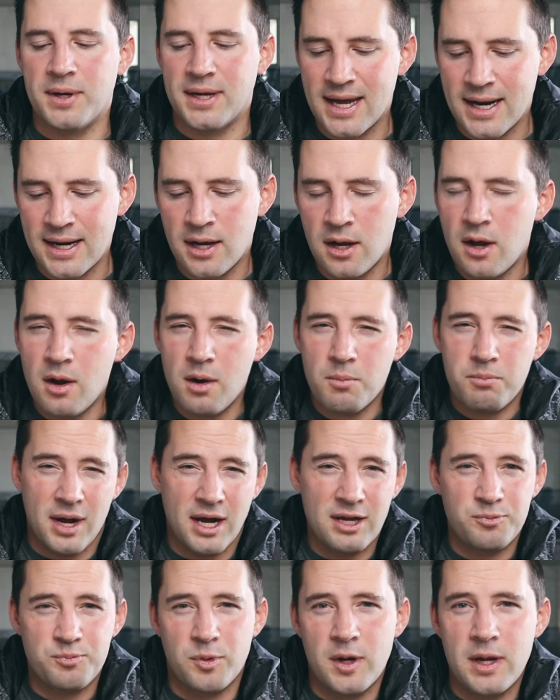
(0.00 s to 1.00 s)
Again,
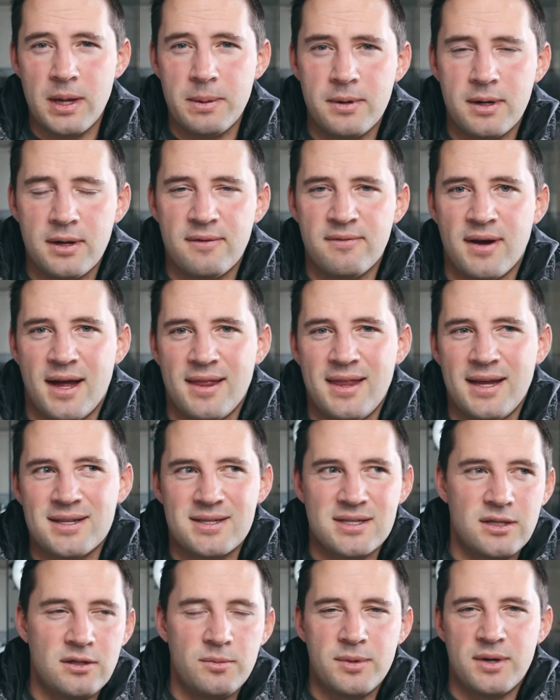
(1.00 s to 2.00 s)
price prohibitive. I think
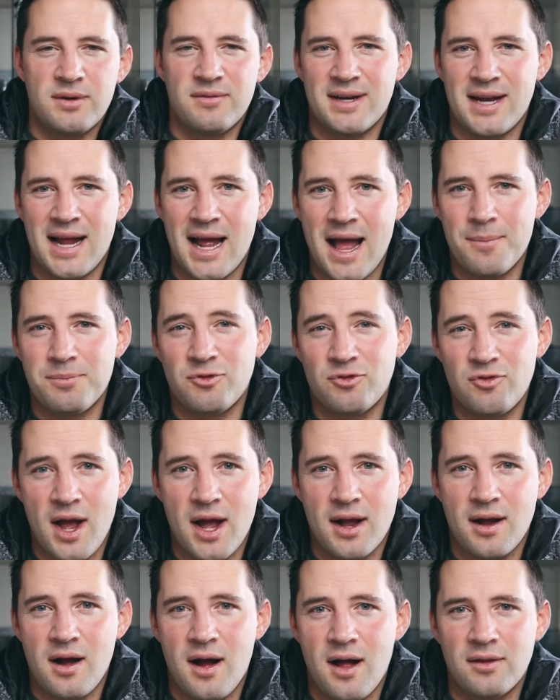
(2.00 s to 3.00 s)
it's a little bit of an
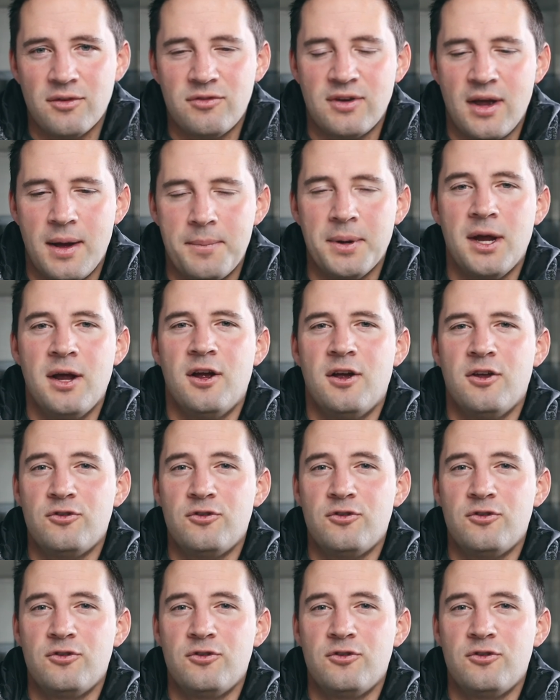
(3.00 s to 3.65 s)
abstract concept,